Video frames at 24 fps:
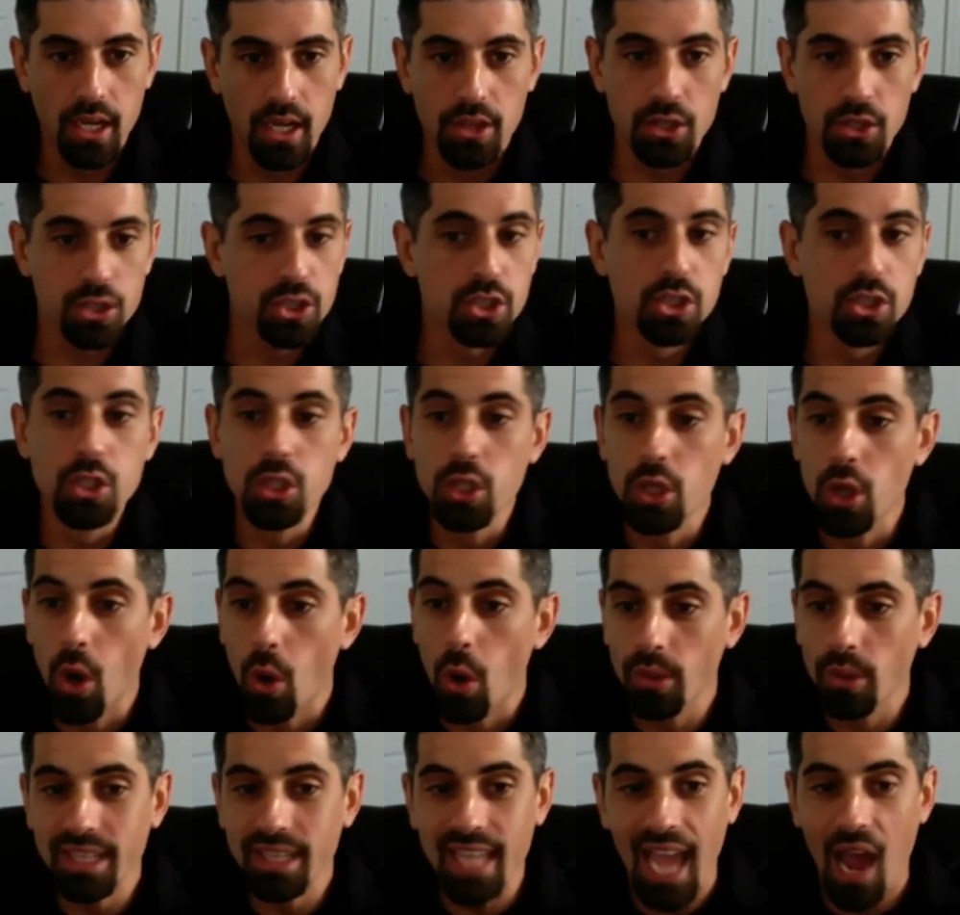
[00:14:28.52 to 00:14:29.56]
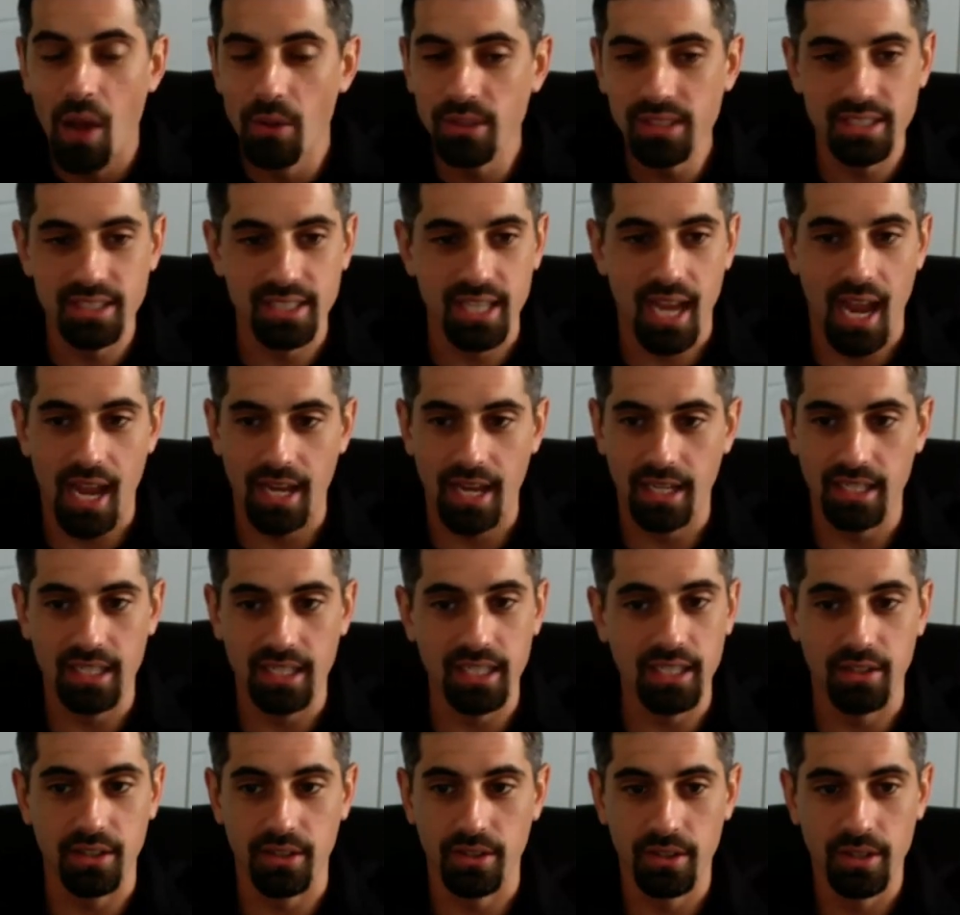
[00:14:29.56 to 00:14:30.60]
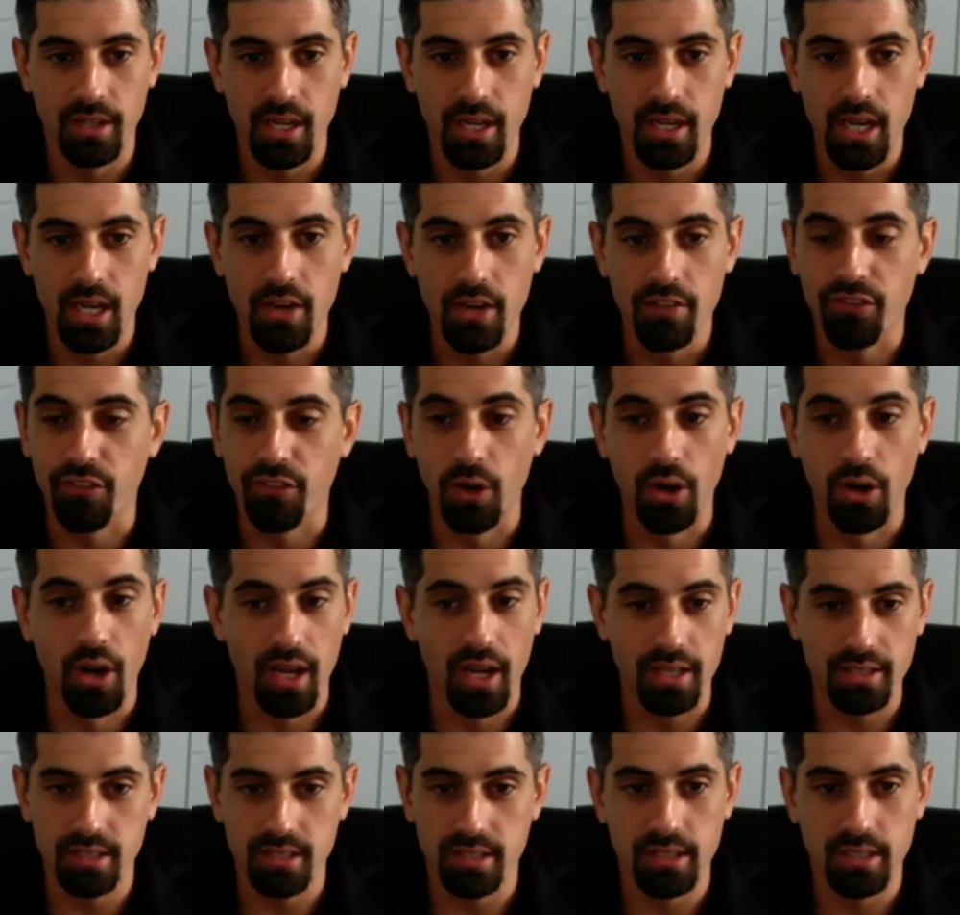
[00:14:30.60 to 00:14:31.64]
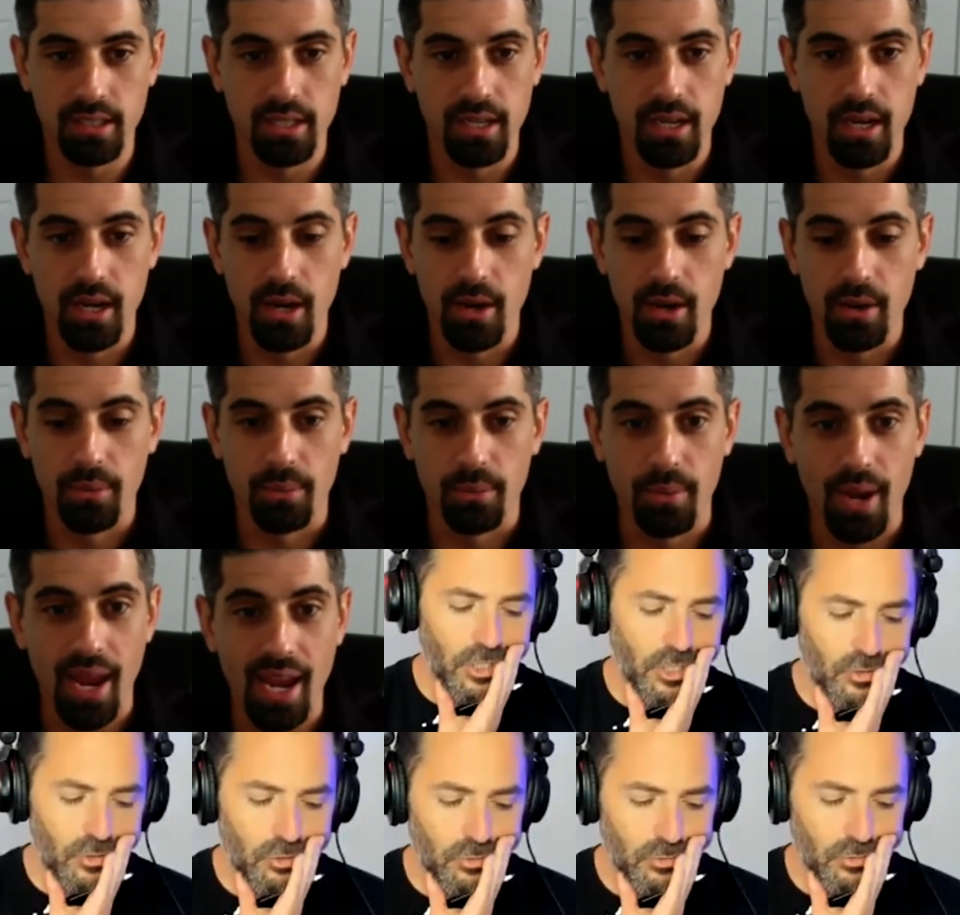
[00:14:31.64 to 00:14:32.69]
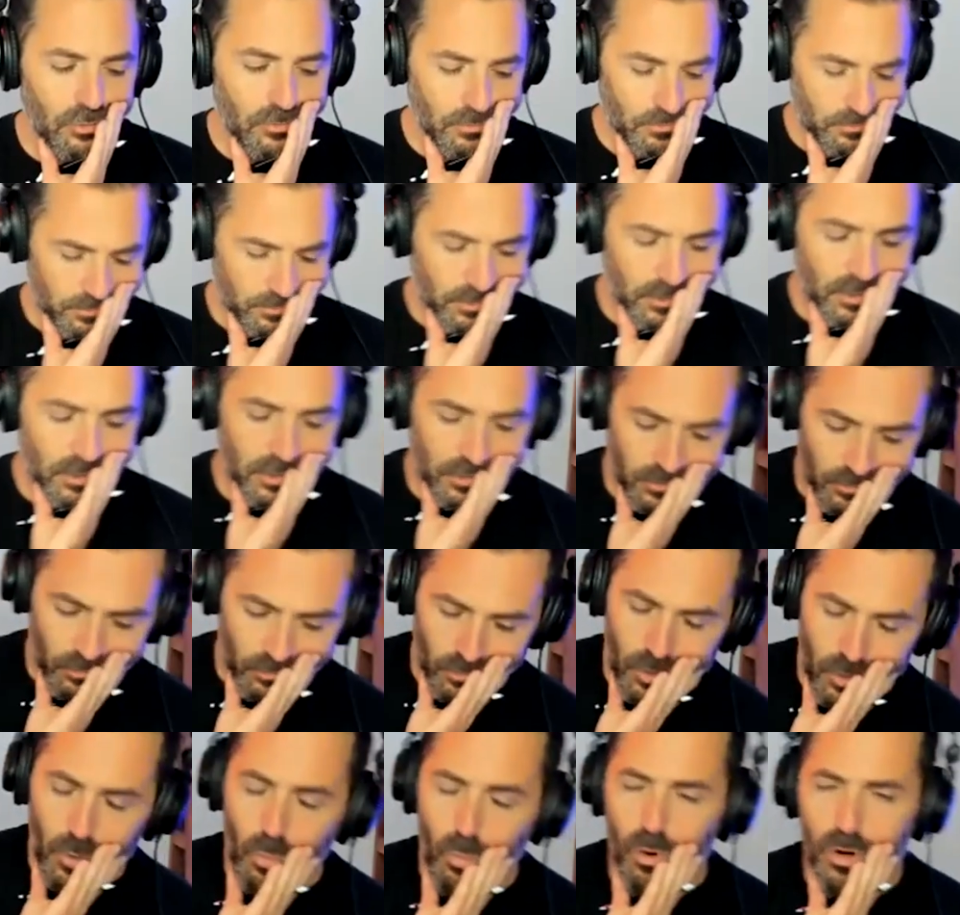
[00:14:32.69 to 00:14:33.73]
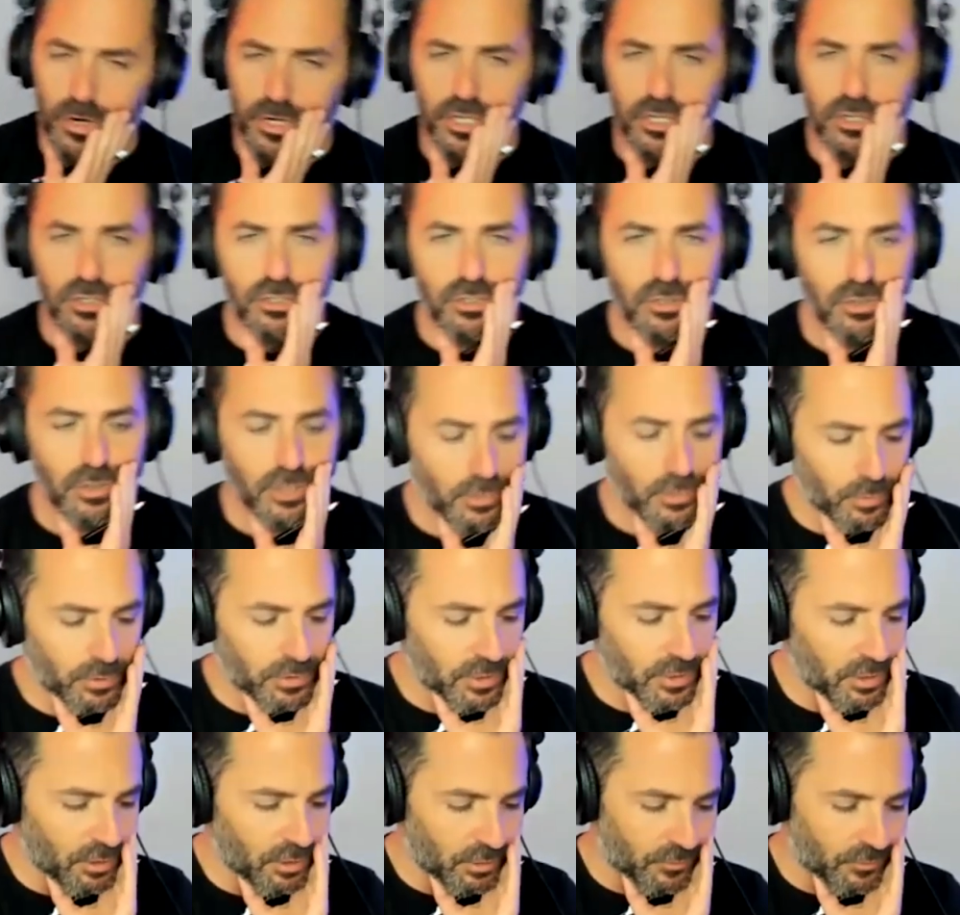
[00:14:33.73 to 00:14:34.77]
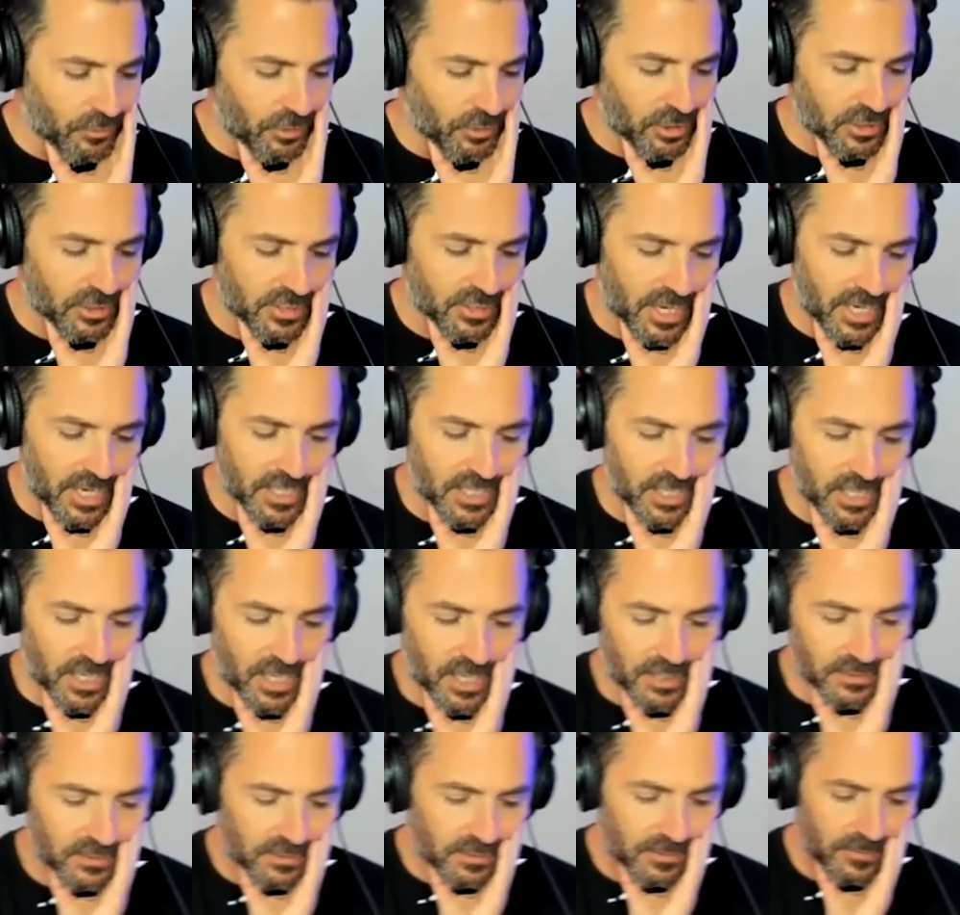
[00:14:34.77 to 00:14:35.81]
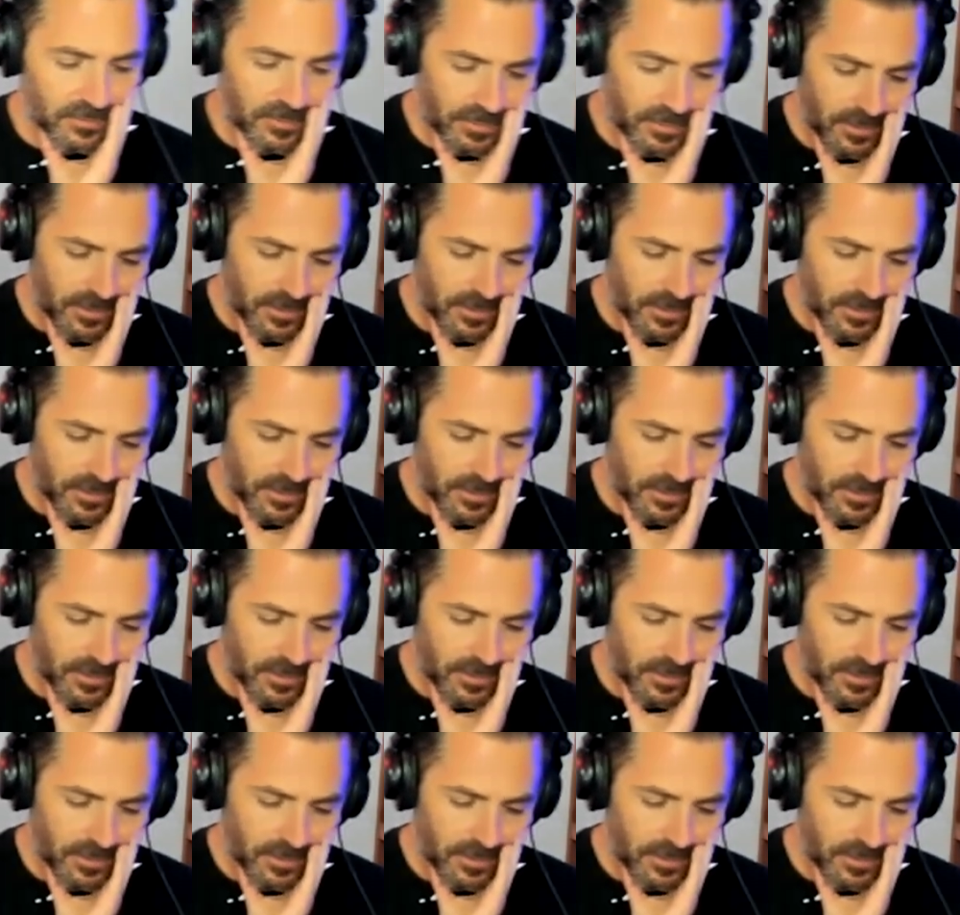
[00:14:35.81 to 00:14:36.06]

There's no downside here for us. Right? What are you what are you doing within those first 90 days?